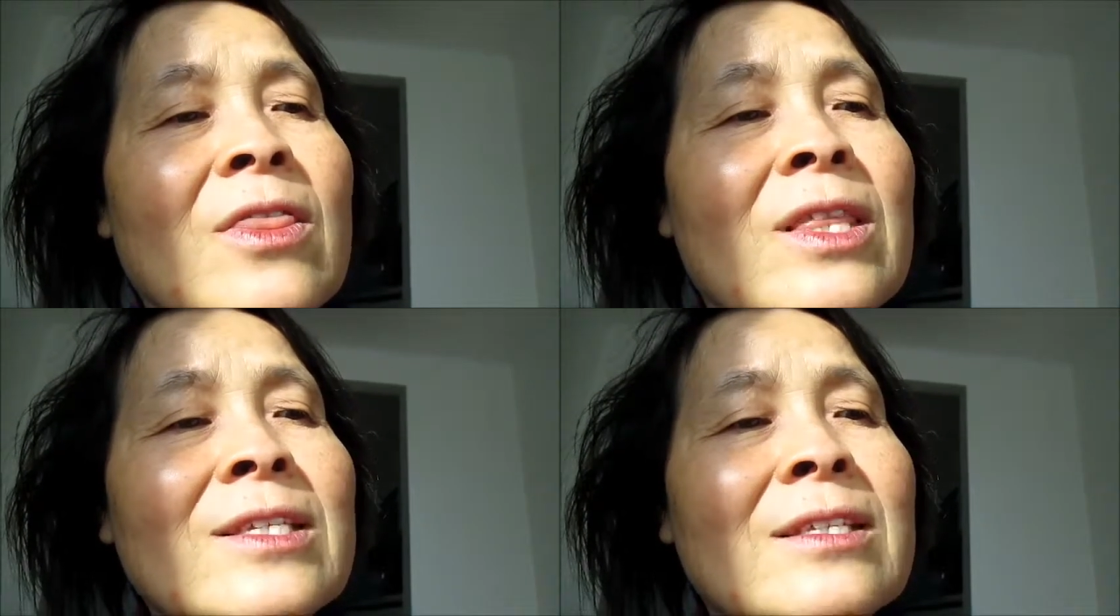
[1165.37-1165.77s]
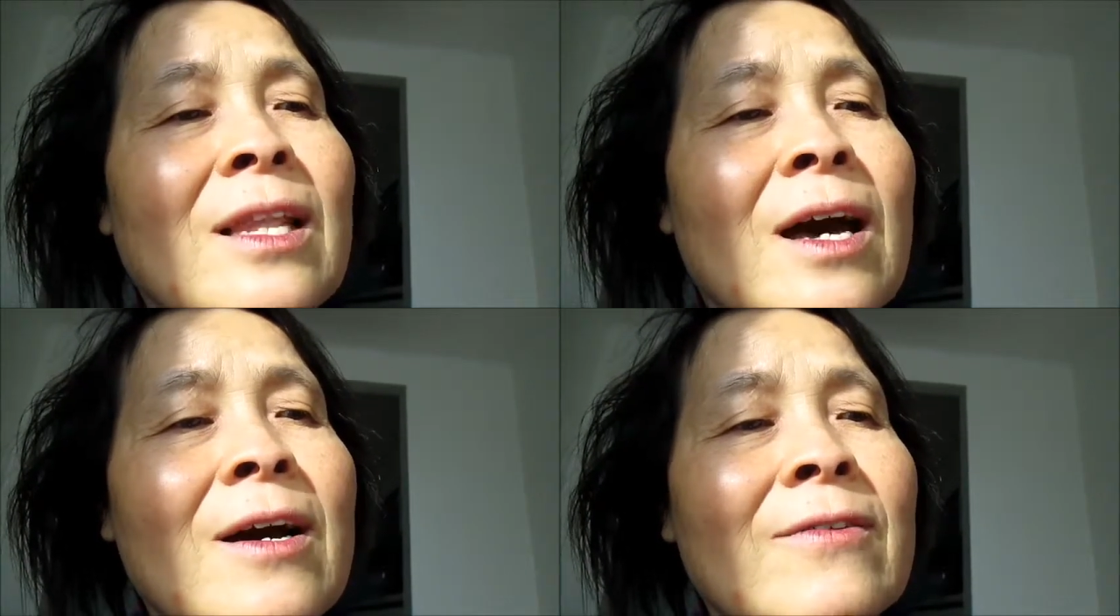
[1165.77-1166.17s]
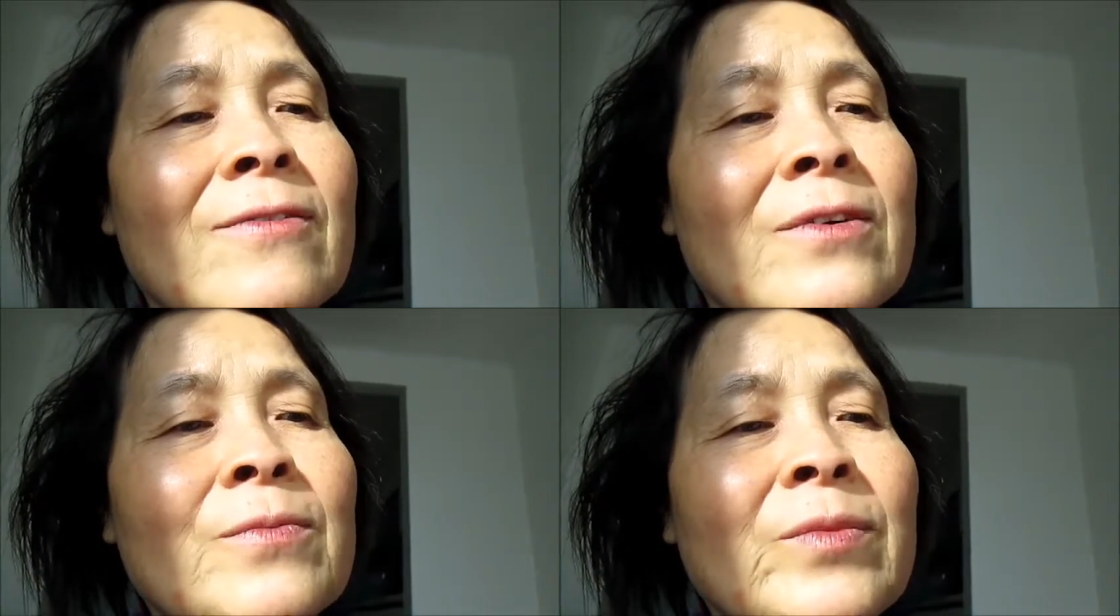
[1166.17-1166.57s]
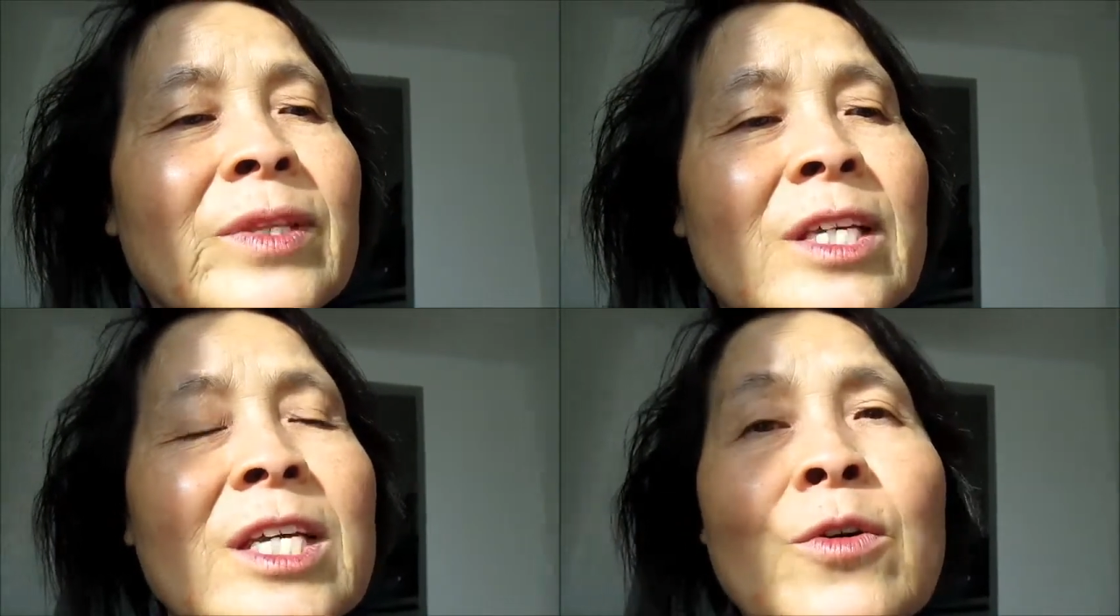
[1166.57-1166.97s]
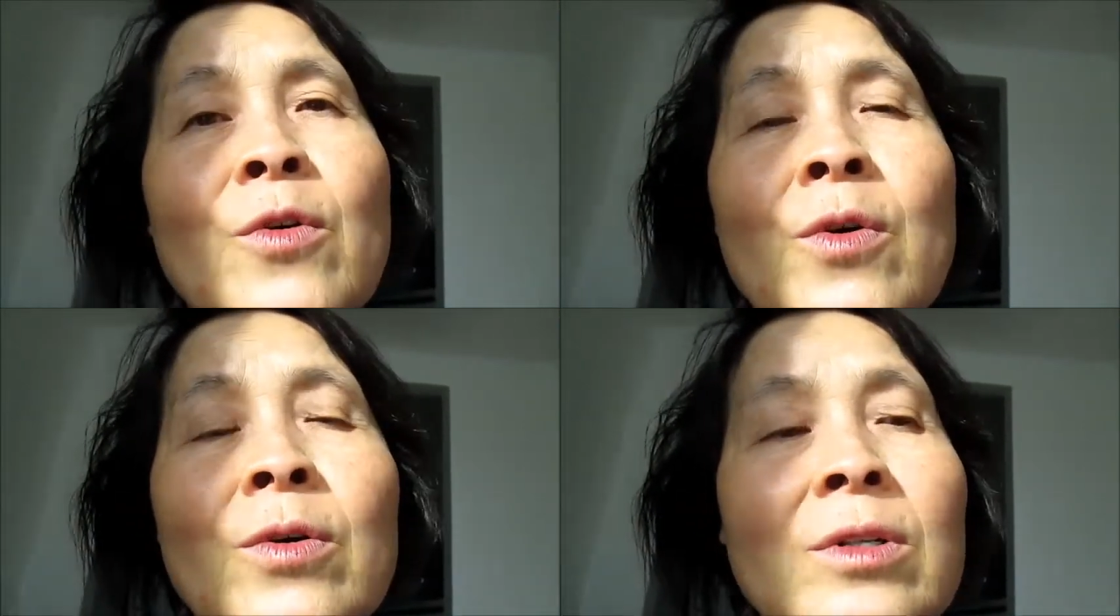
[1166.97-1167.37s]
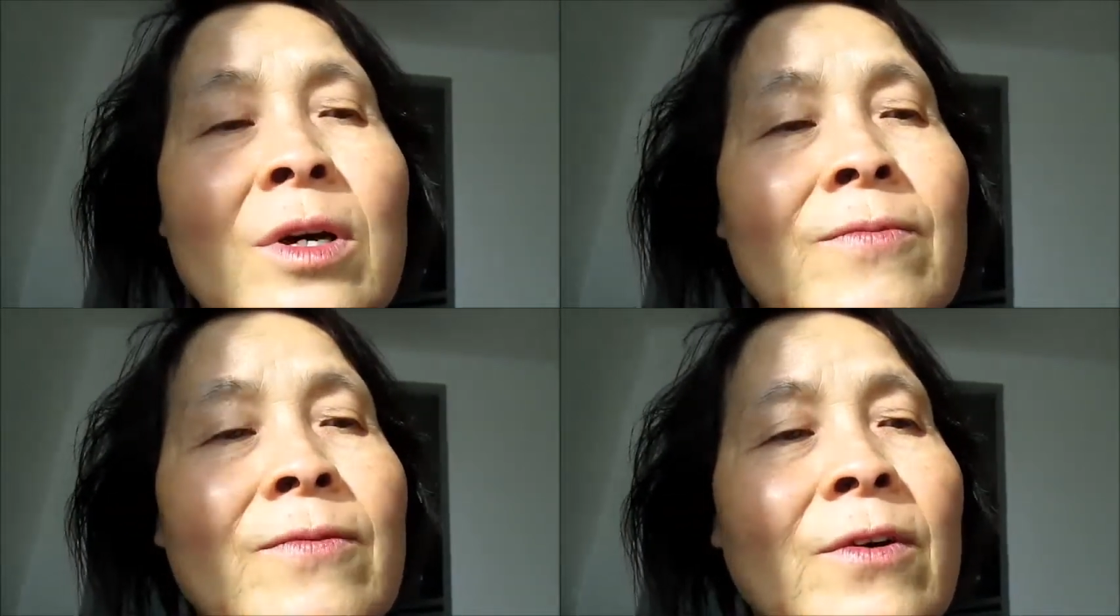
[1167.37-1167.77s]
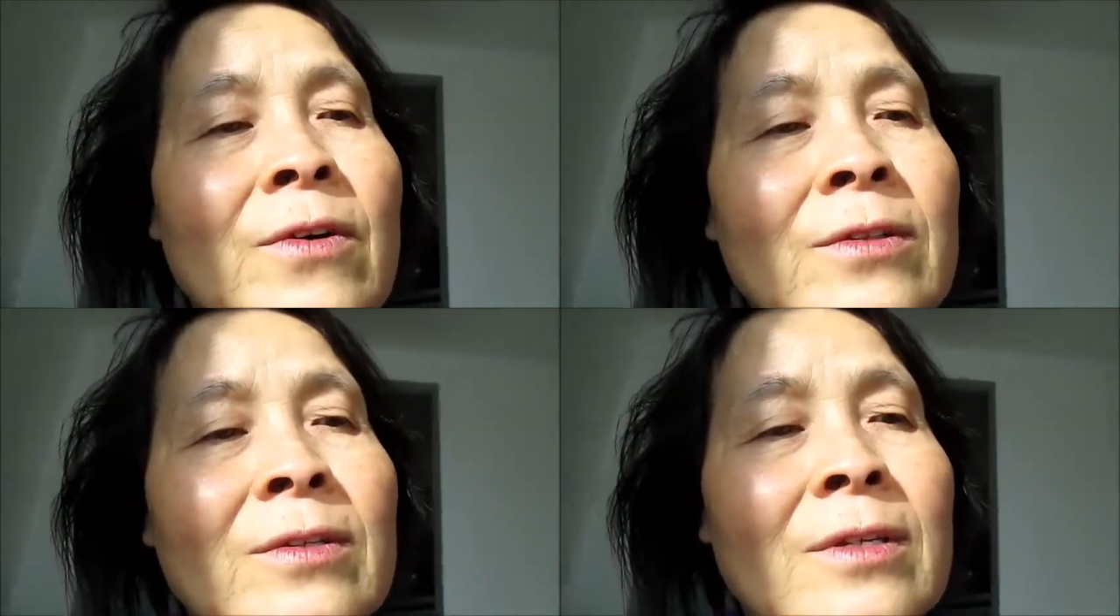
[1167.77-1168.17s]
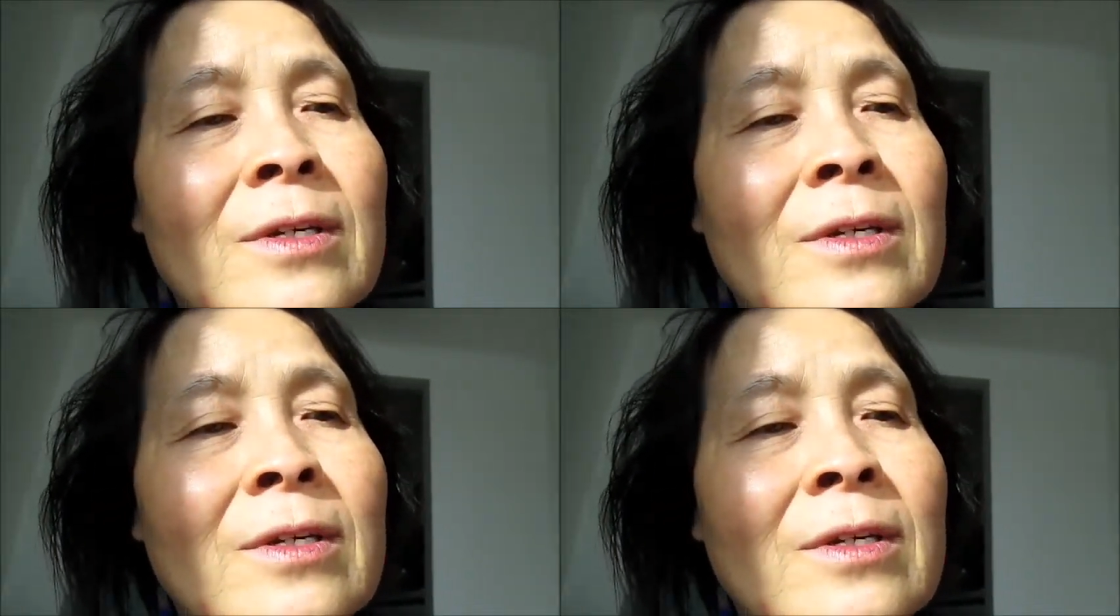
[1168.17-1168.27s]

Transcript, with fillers: this love. He called upon